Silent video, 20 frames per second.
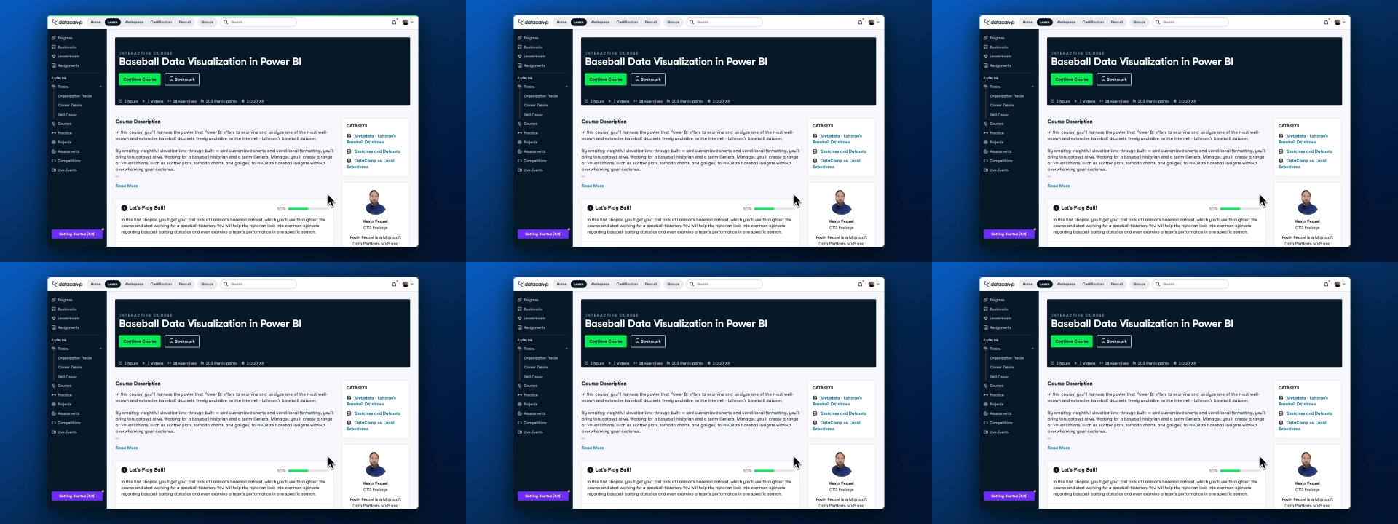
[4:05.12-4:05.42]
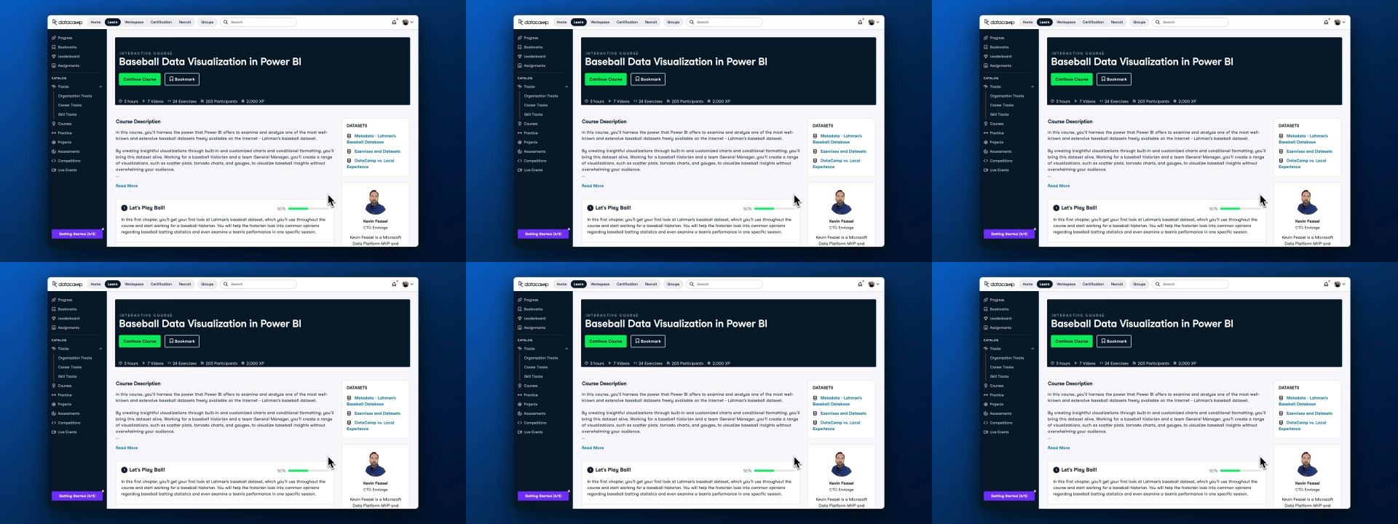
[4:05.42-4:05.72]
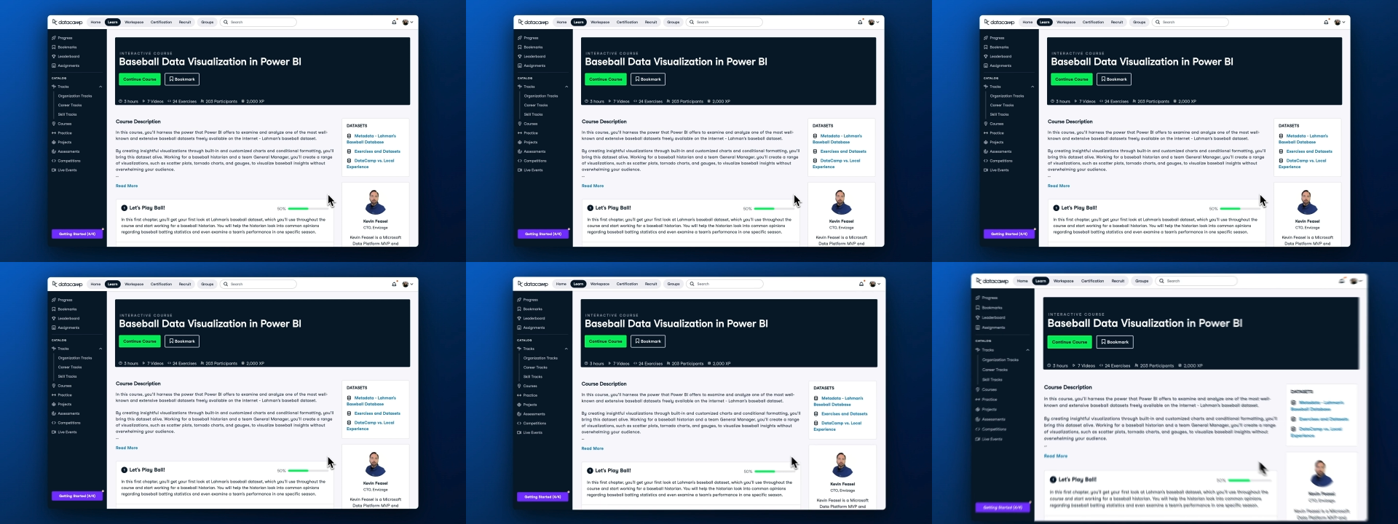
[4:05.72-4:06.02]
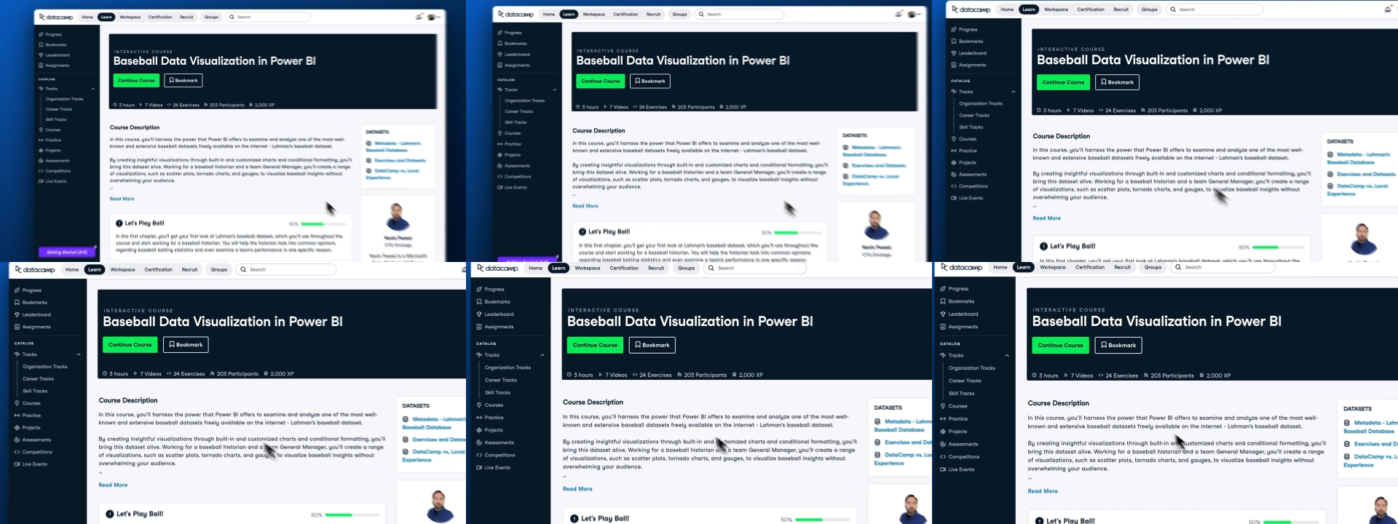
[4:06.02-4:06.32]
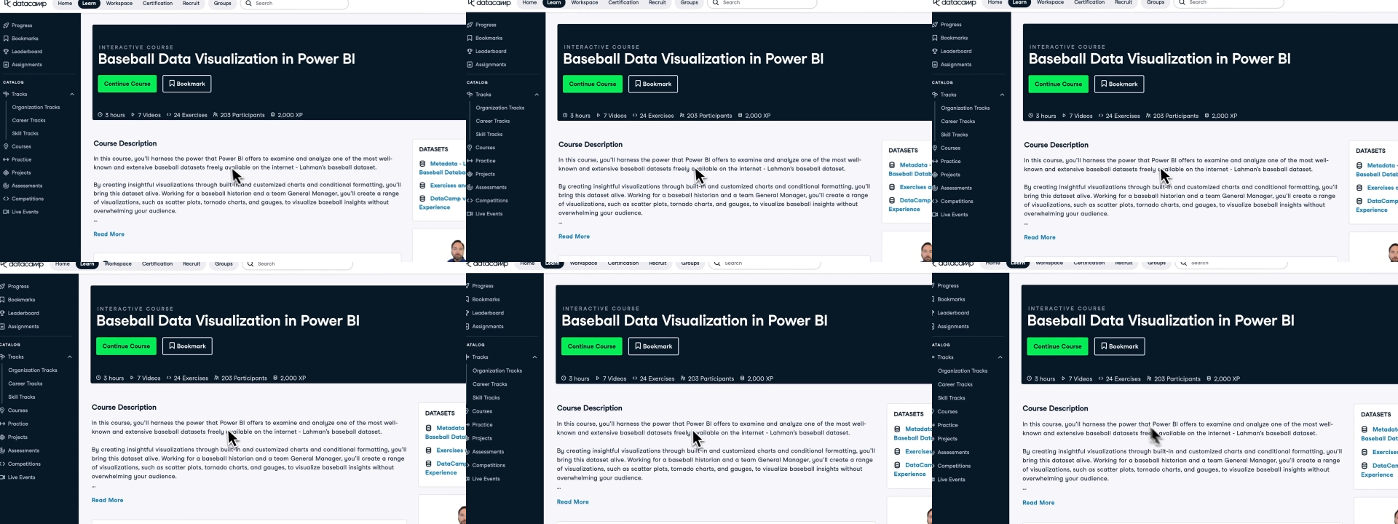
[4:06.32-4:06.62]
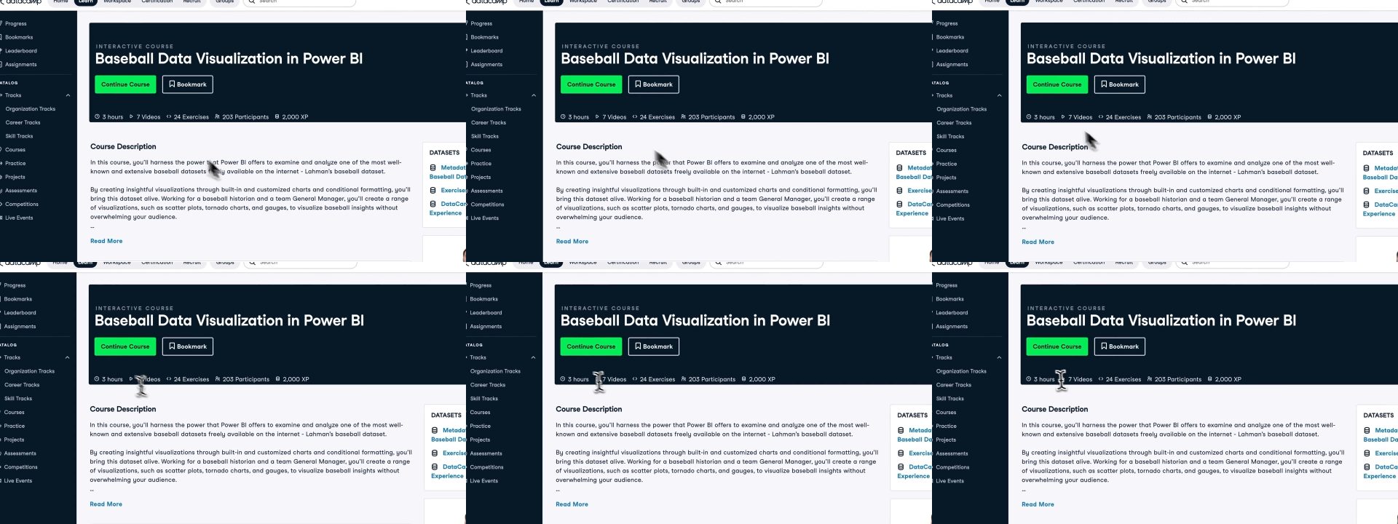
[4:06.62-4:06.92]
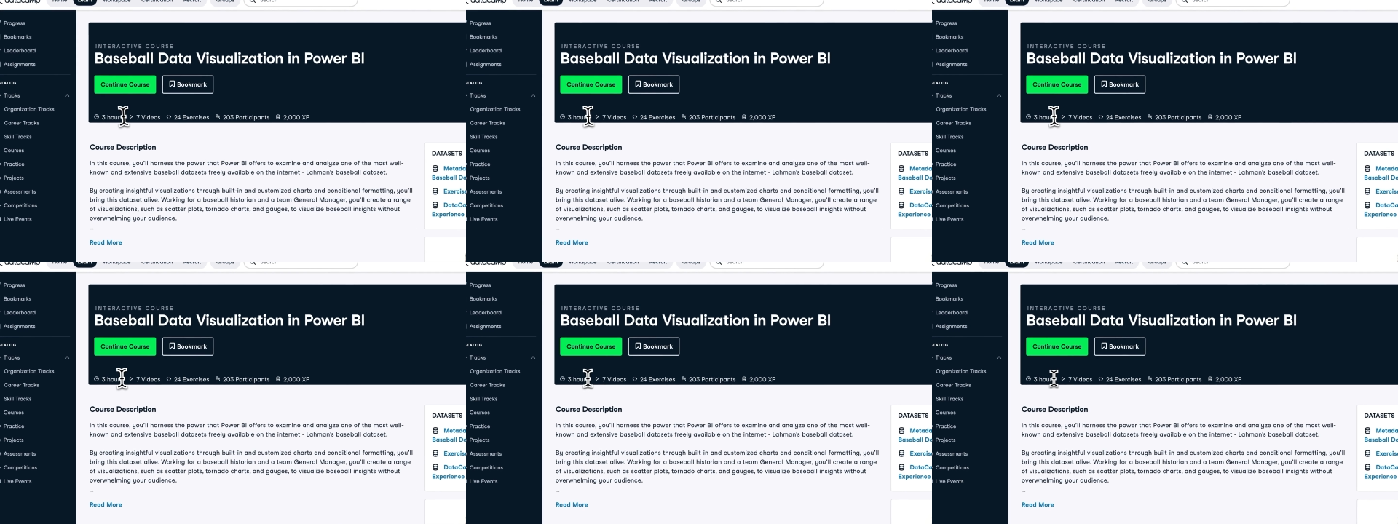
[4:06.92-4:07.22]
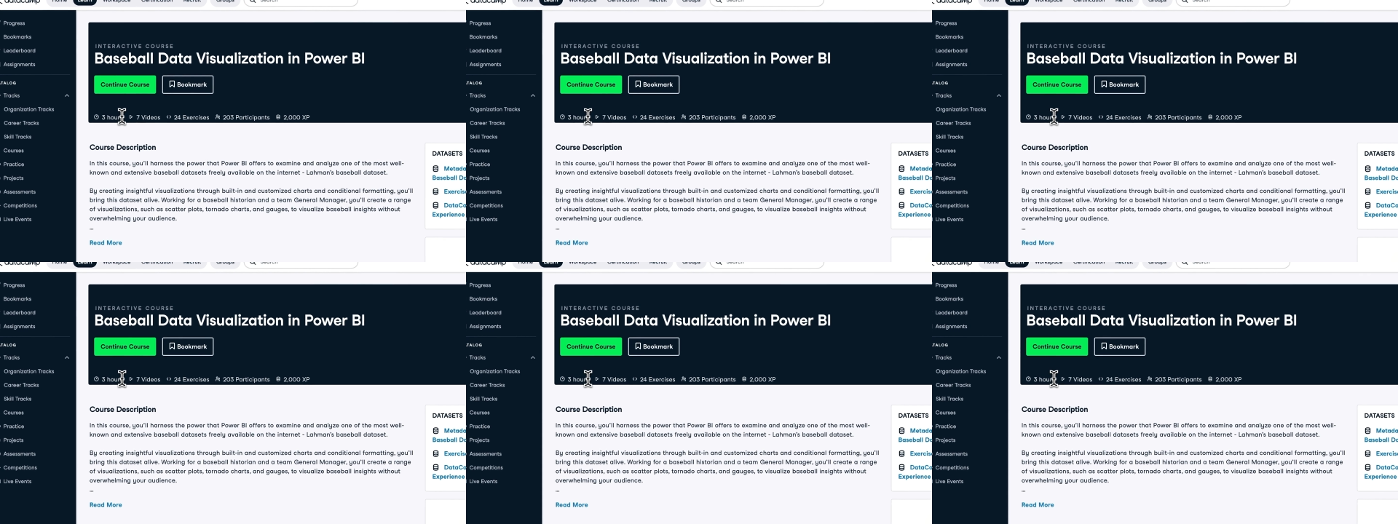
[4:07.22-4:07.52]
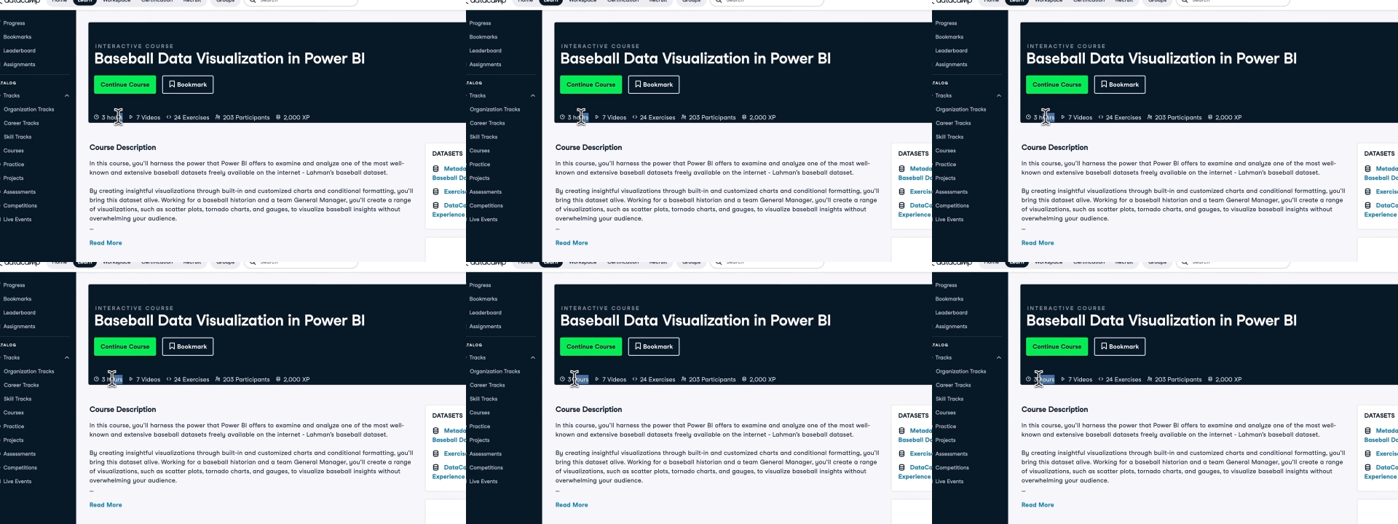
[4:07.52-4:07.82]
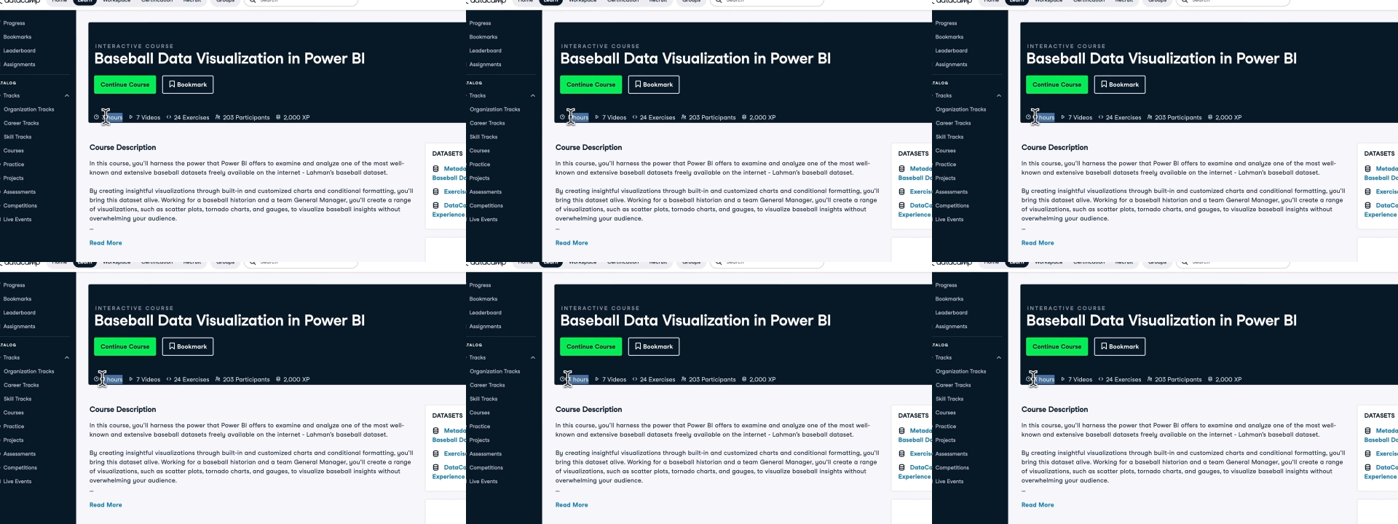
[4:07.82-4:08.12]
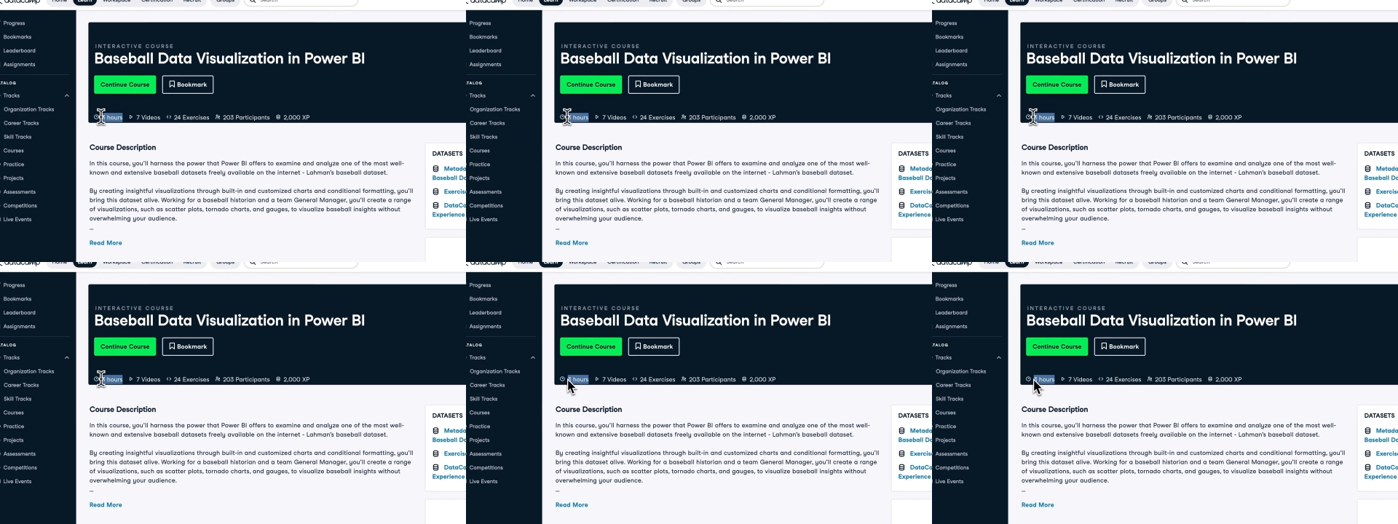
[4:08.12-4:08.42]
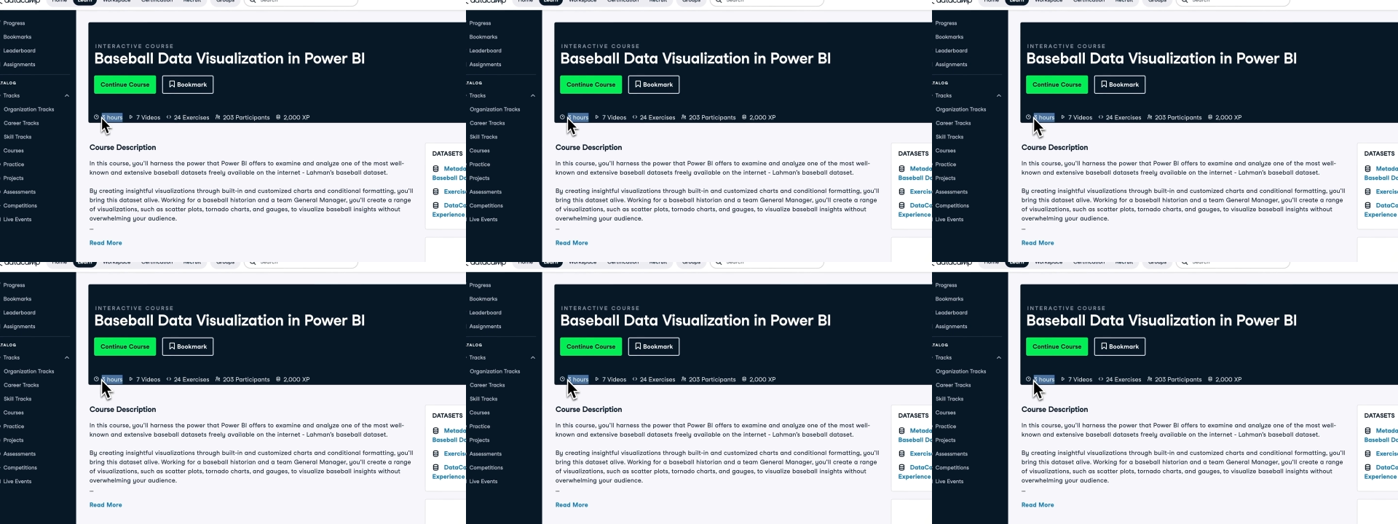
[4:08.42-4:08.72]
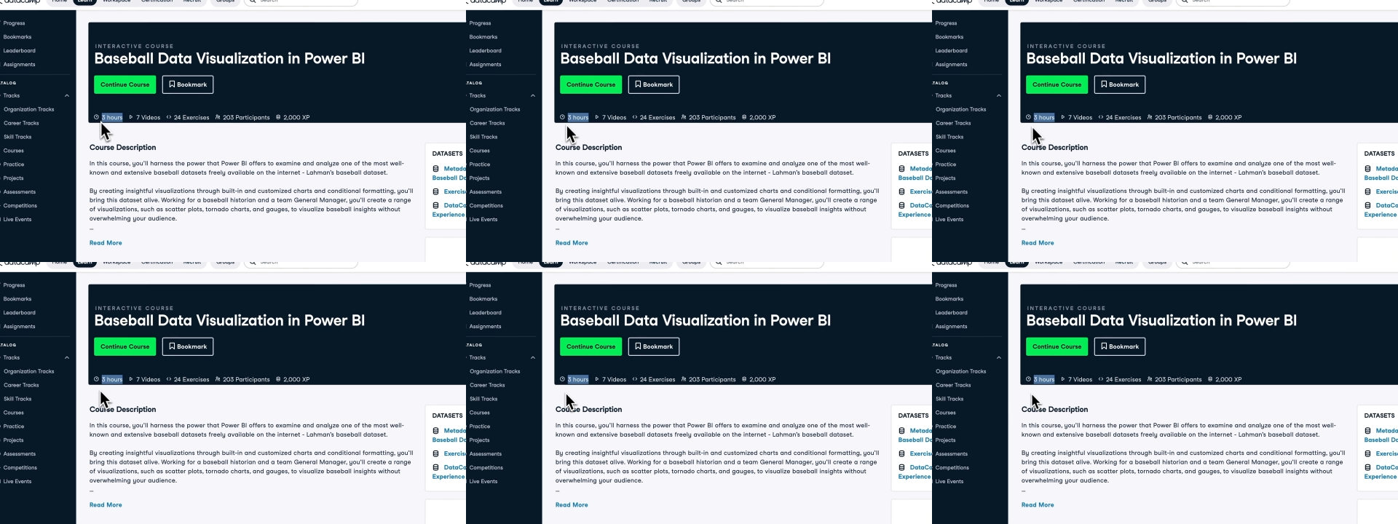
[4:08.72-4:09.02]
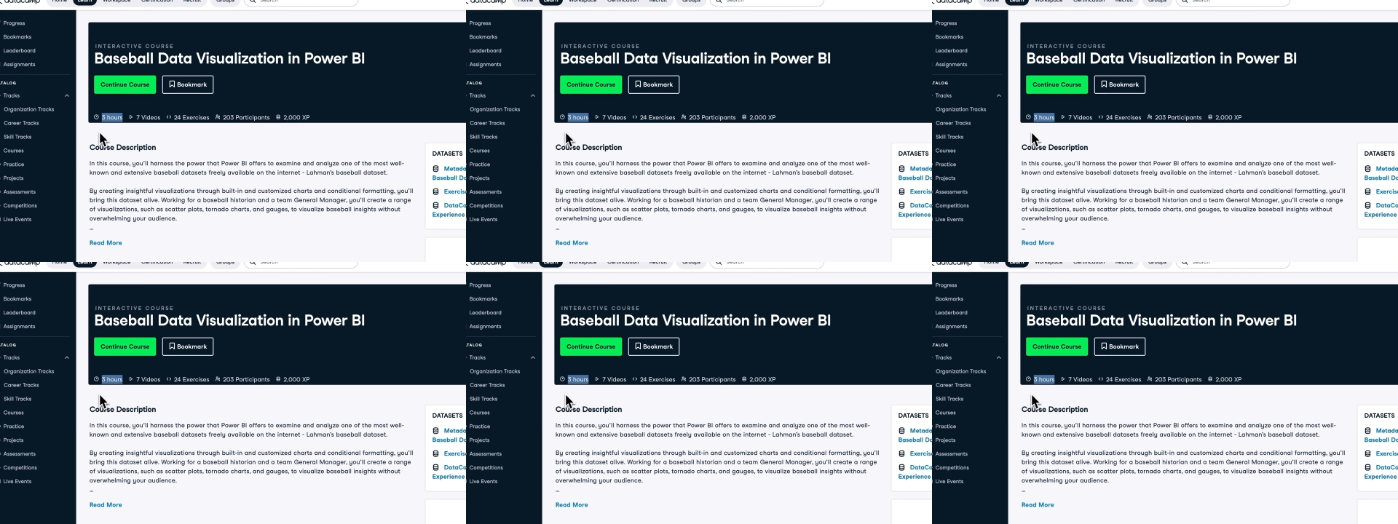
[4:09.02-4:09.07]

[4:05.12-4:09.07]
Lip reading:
Nobody's mouth can be seen.